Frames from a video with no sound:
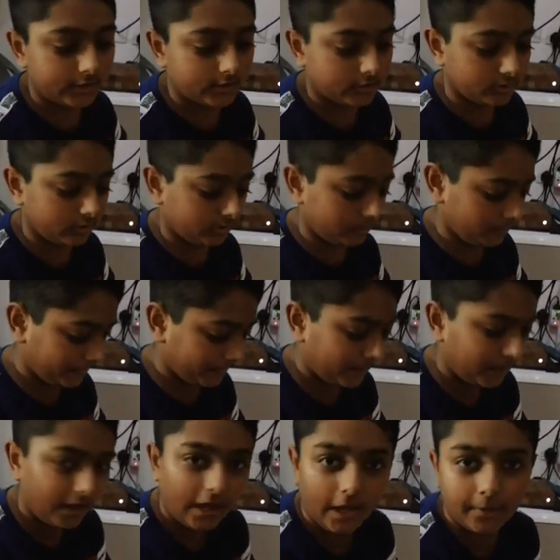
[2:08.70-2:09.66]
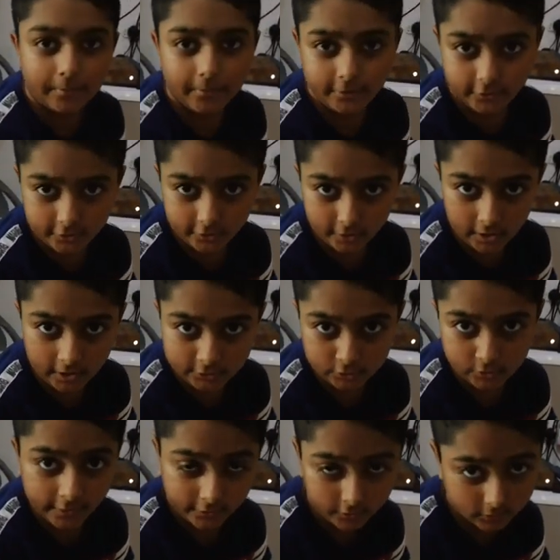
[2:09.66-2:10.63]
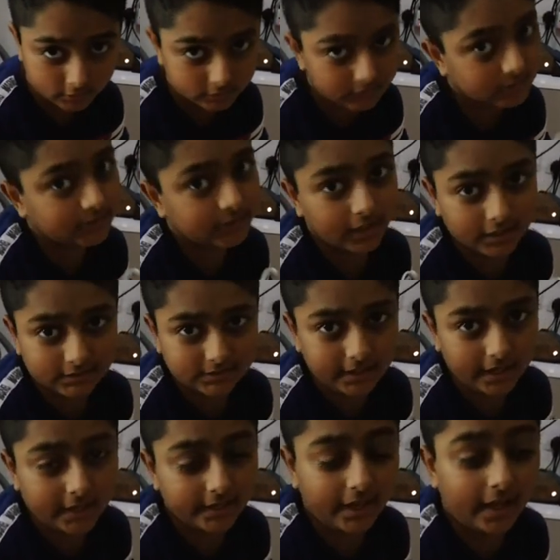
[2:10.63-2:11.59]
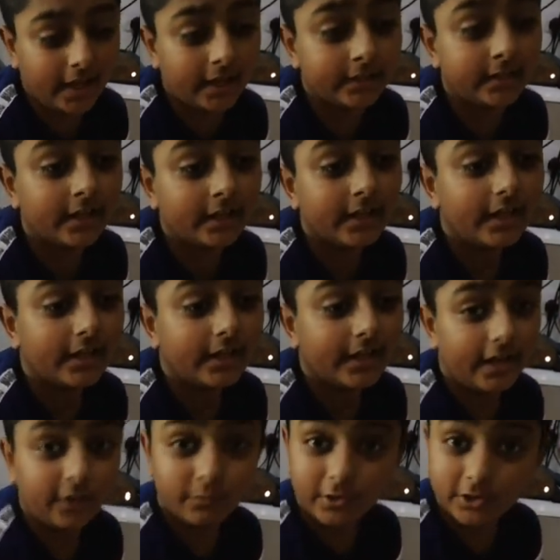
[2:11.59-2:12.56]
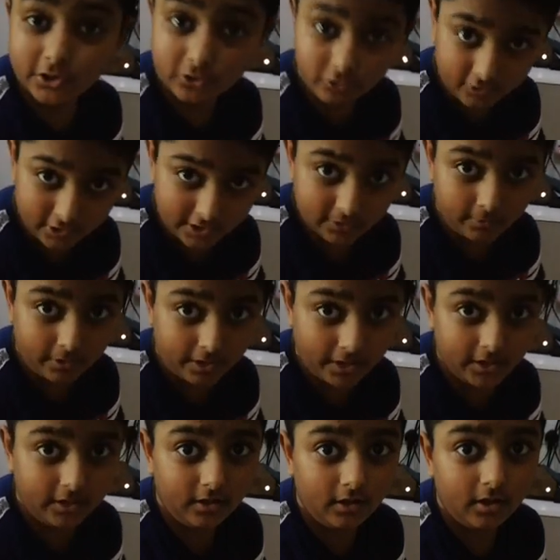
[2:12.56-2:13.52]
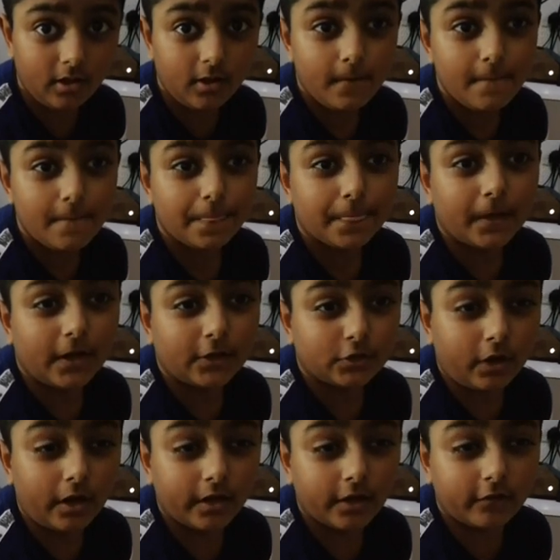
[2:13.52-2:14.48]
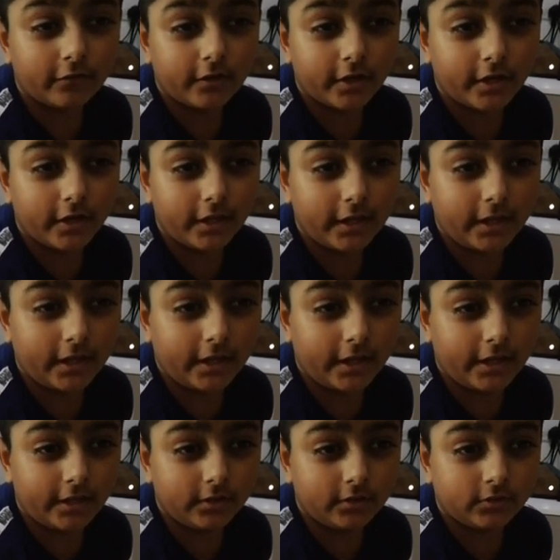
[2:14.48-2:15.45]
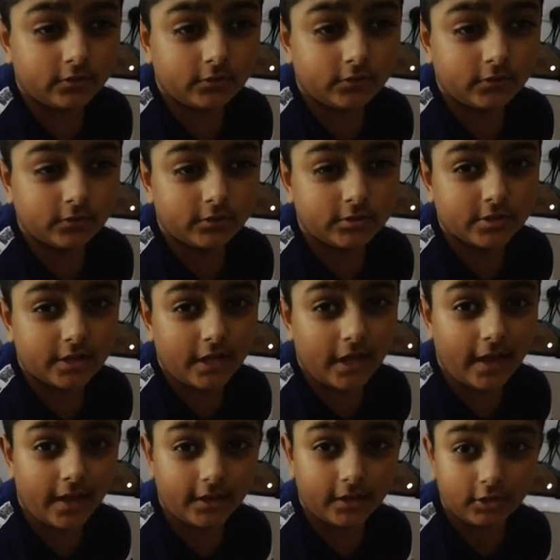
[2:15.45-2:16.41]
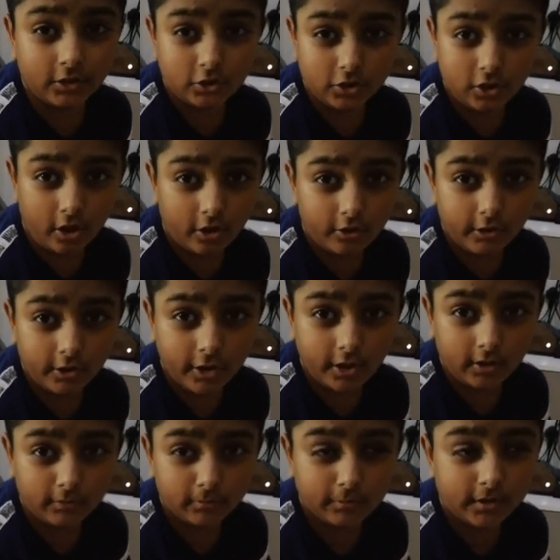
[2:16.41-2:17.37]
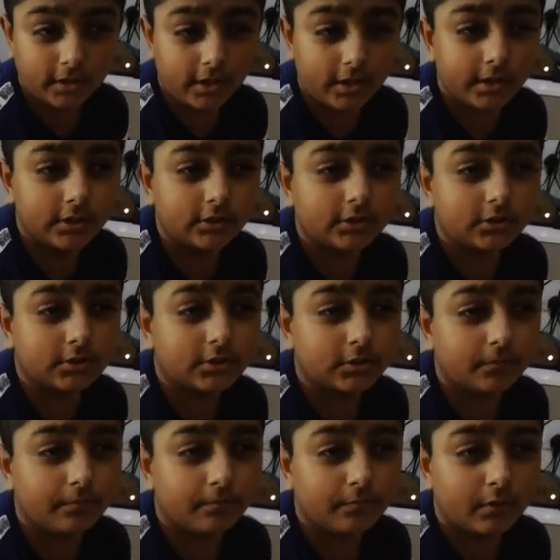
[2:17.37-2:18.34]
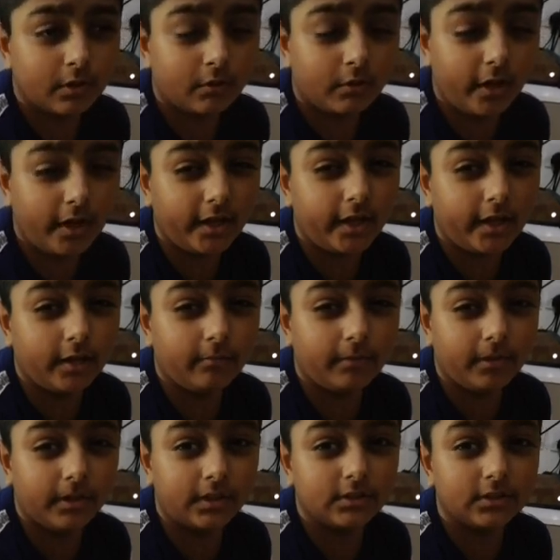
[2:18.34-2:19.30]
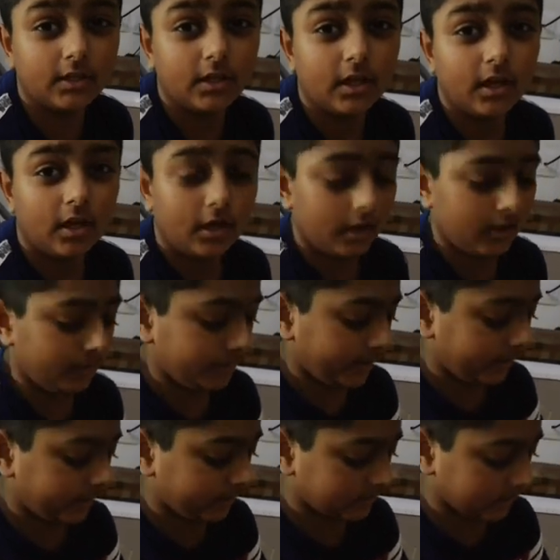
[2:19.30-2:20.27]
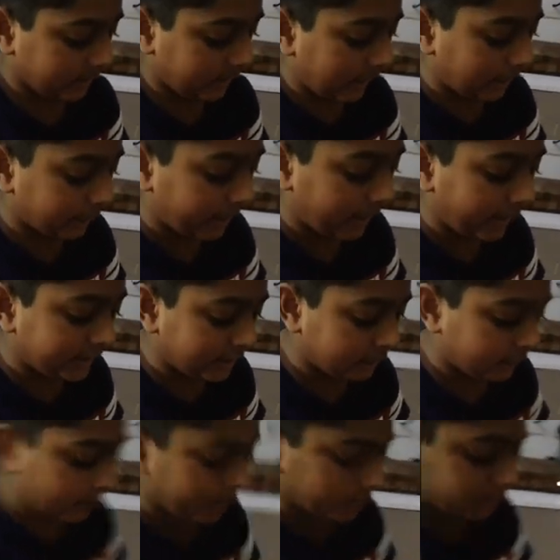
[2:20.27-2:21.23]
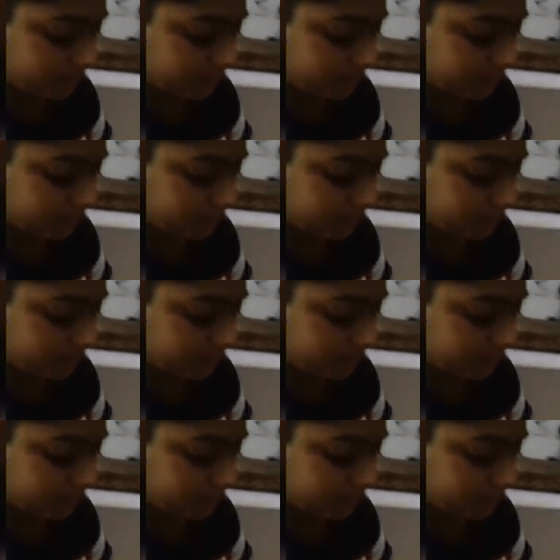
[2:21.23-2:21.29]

So I've been uh, so I used this last night and it works really well. So I'll give it an 8 to 10 star rating because why 8 because um, it doesn't have anywhere